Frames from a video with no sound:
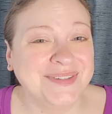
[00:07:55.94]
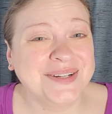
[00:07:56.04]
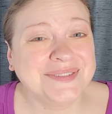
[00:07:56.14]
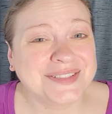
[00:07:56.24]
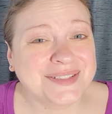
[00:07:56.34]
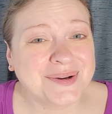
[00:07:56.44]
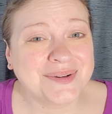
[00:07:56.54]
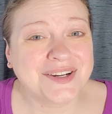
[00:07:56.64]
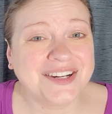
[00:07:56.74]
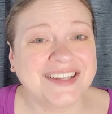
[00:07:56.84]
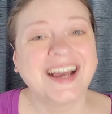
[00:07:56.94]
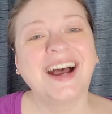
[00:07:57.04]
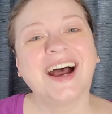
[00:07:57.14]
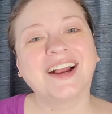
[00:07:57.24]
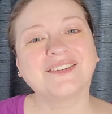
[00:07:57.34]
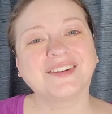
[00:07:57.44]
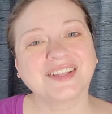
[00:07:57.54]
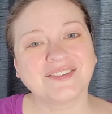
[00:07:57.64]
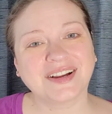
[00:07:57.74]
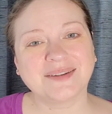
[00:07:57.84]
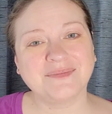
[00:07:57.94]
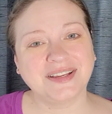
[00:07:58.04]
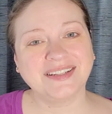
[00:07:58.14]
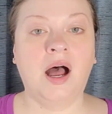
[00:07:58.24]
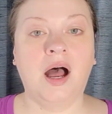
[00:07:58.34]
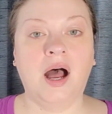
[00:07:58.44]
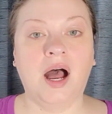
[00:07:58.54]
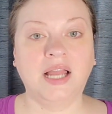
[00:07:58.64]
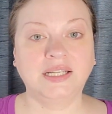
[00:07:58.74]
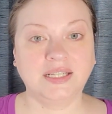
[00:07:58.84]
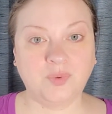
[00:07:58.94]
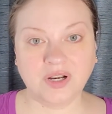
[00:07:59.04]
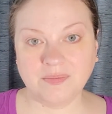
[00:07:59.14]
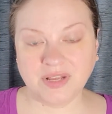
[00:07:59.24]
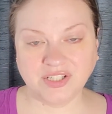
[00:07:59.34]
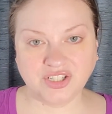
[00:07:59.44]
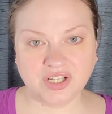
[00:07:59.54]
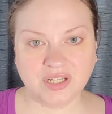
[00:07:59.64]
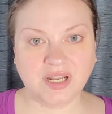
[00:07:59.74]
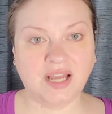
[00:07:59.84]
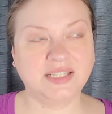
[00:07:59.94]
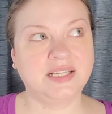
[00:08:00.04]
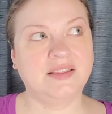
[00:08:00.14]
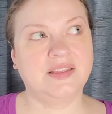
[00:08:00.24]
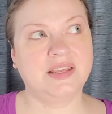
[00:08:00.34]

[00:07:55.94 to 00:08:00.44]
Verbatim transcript: but it was so good. I really recommend it. I did want to mention I did